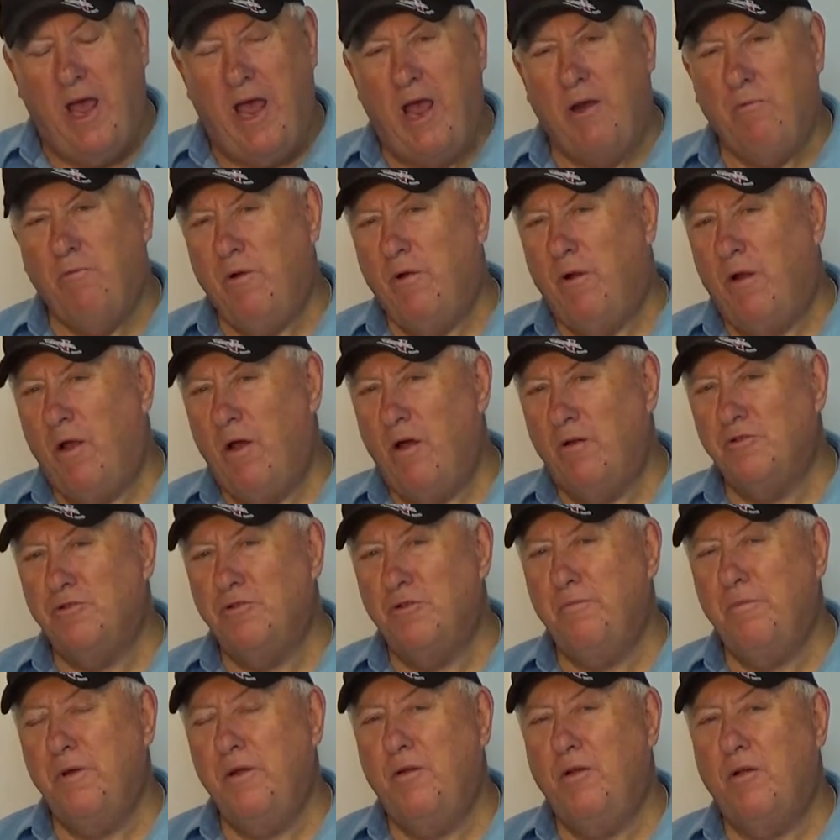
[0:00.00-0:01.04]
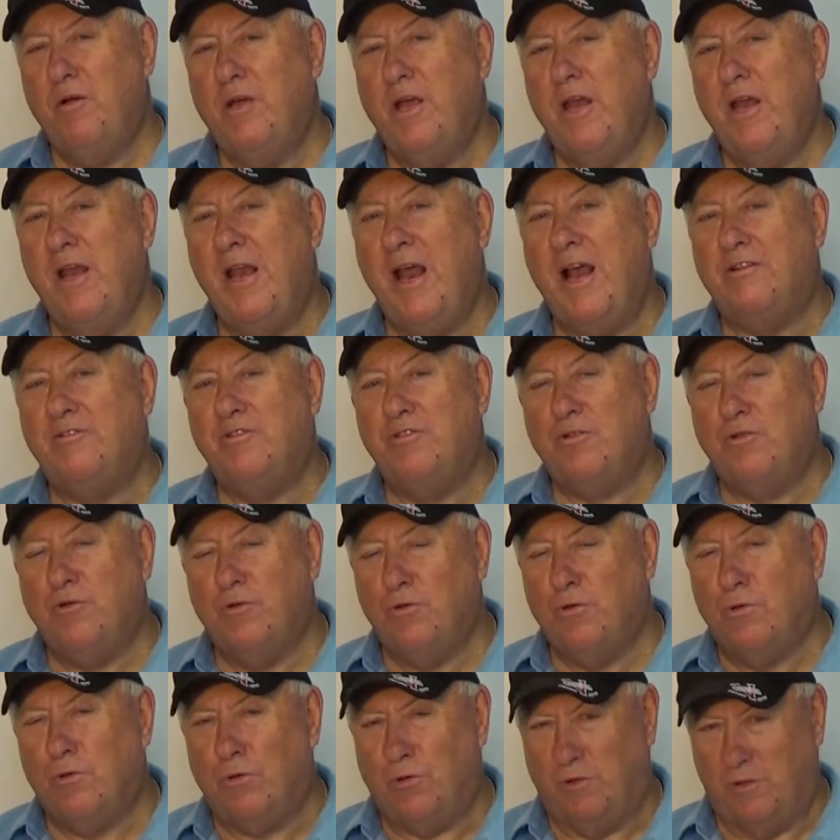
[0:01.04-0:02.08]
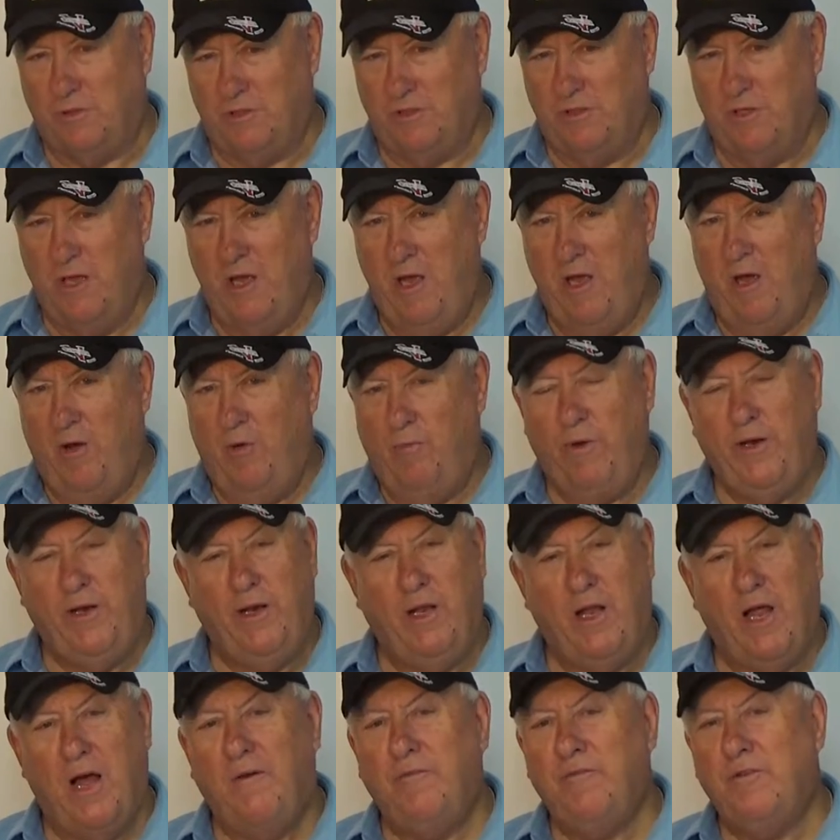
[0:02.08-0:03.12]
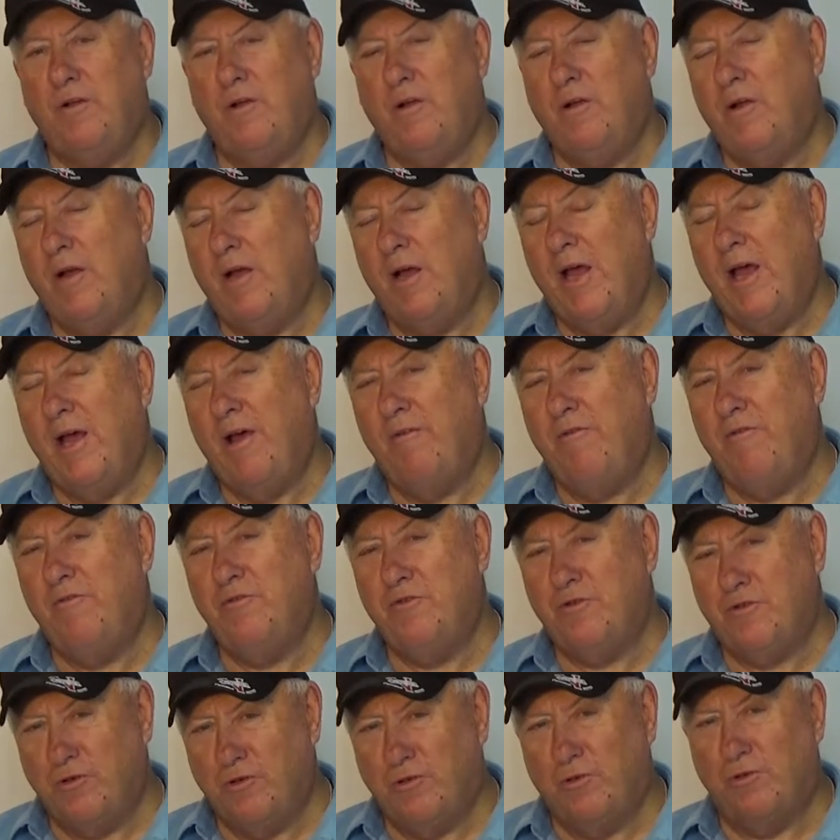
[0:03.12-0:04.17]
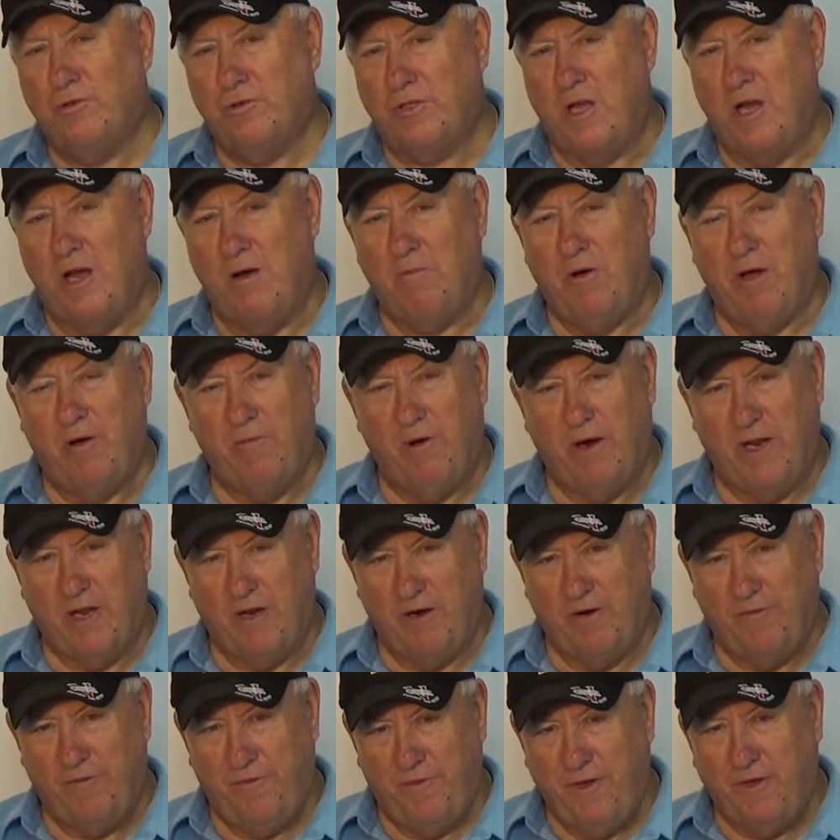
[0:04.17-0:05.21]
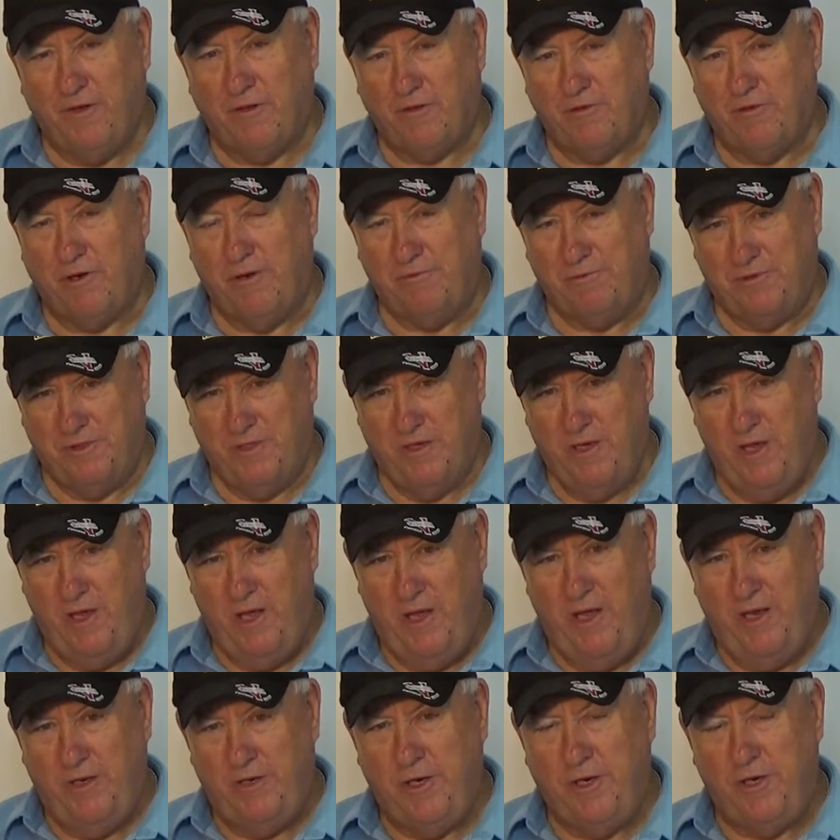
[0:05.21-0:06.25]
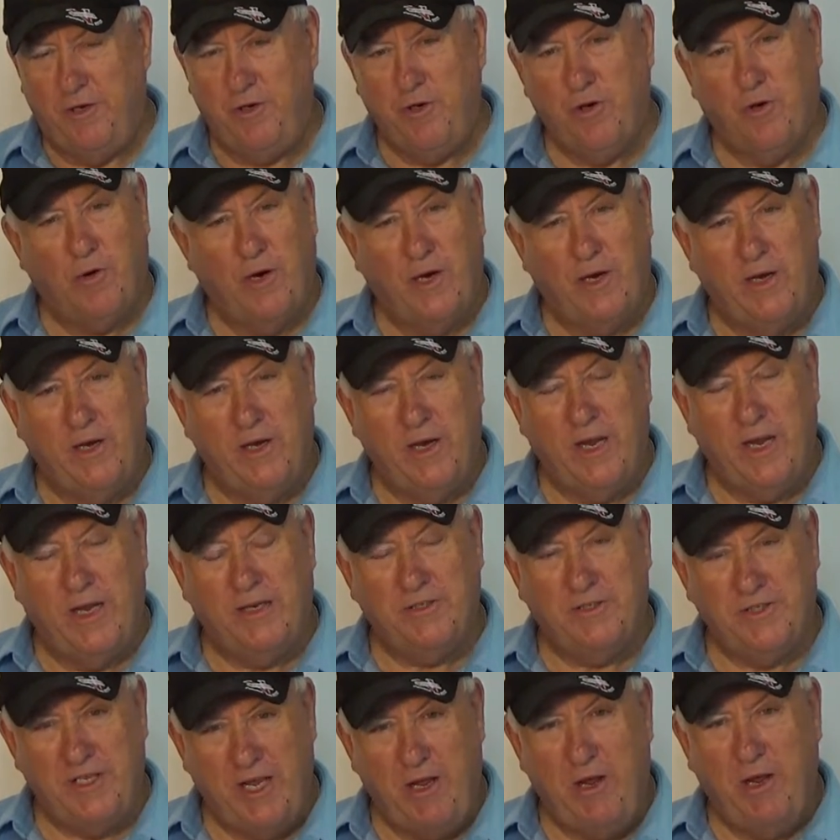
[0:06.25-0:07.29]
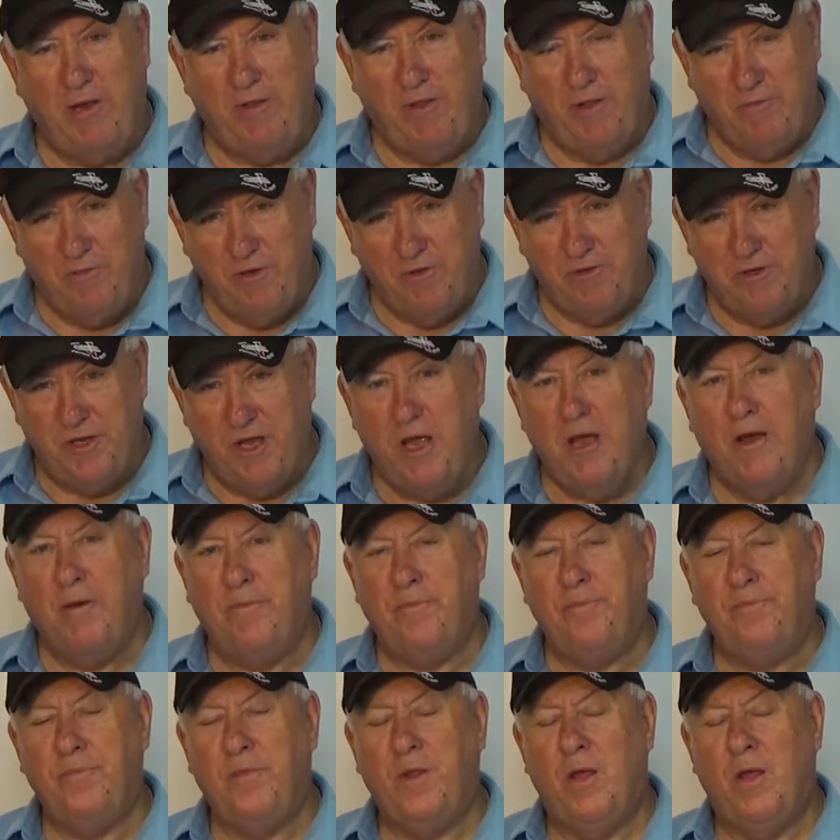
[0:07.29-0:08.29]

And we'll also be looking at schools We'd love to have schools come on regular field trips to join and see the museum.